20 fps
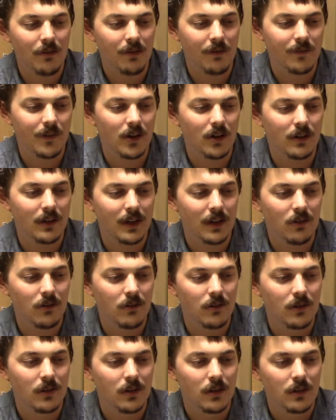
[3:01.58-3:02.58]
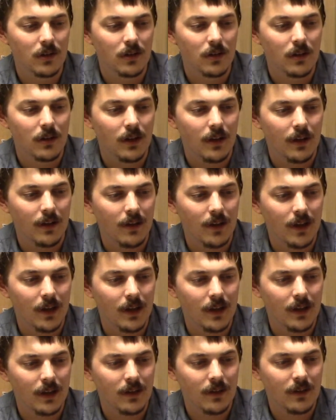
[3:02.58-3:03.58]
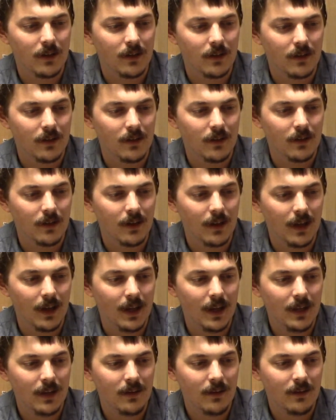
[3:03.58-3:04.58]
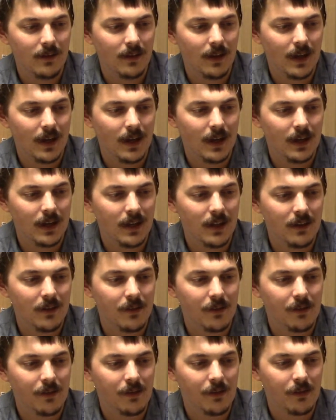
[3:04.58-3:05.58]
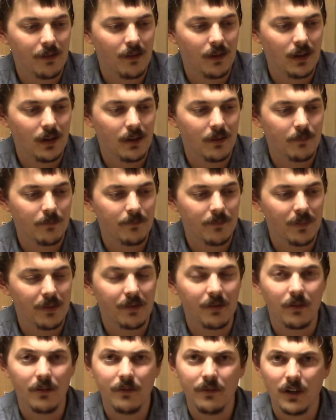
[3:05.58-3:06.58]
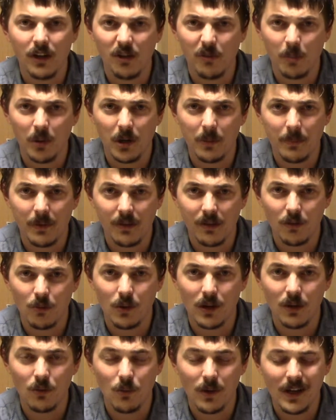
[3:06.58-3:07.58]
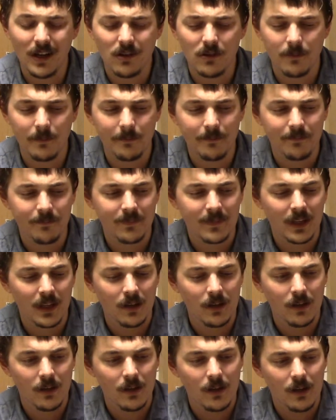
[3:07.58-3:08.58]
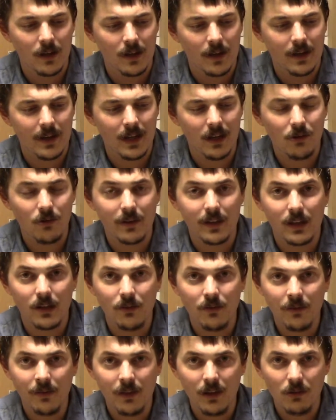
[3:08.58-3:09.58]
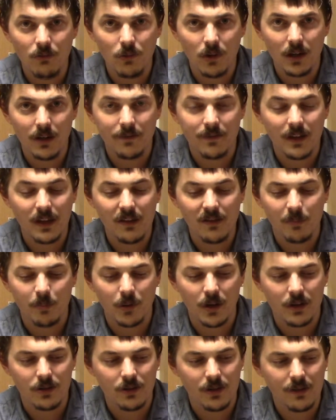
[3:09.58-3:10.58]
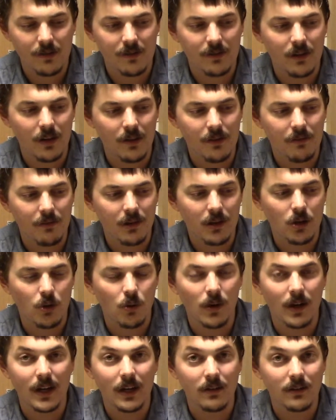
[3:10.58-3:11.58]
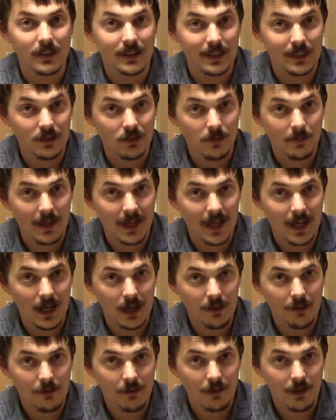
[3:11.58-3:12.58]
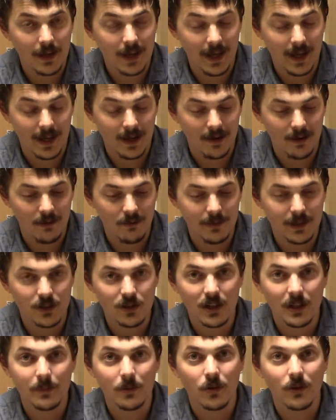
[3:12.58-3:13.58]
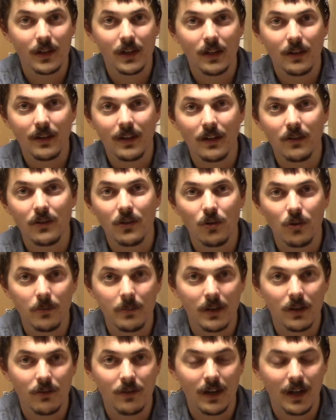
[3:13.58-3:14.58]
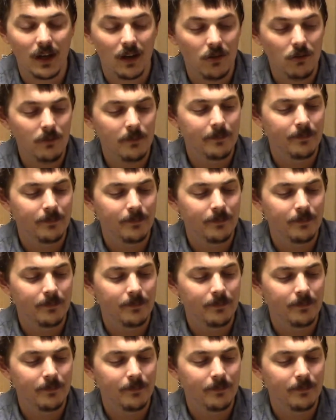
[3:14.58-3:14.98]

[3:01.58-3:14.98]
fall out, and it has served its purpose quite well. Now, using one of these brushes does require a little bit extra care, which I'm going to tell you about now.